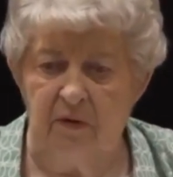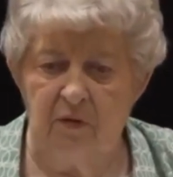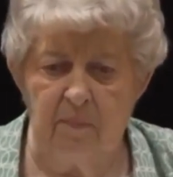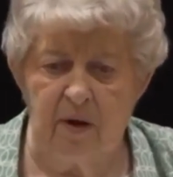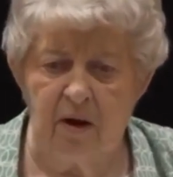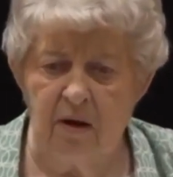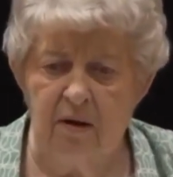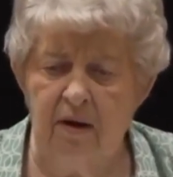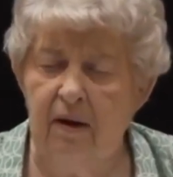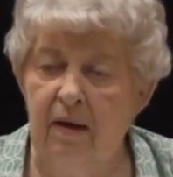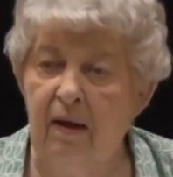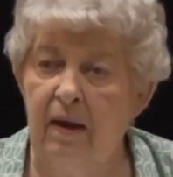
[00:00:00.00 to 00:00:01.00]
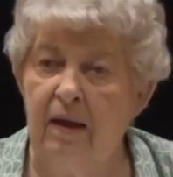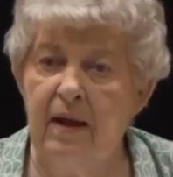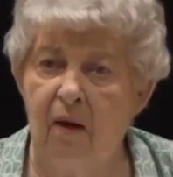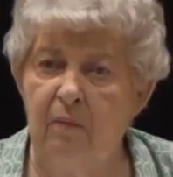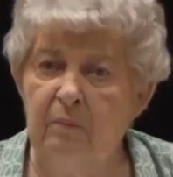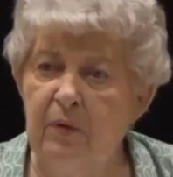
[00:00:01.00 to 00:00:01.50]
took it apart,
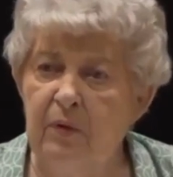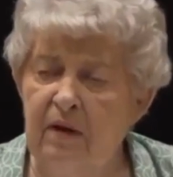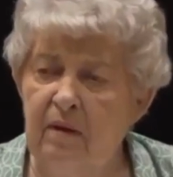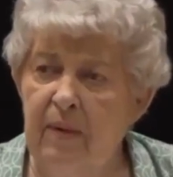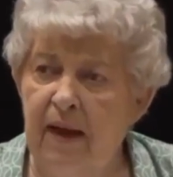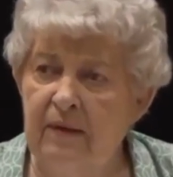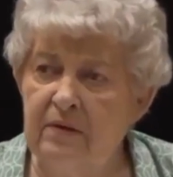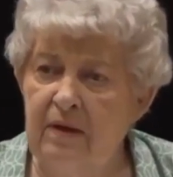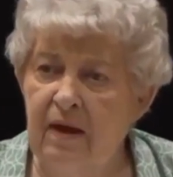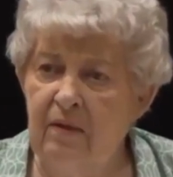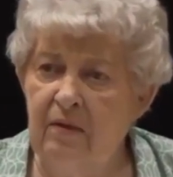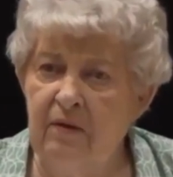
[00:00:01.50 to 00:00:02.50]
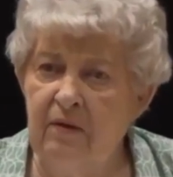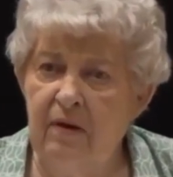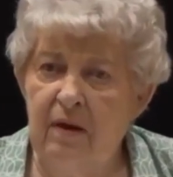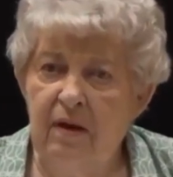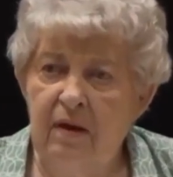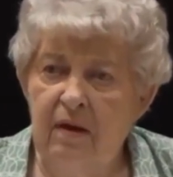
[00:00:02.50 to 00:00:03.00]
and now I'm putting it back together.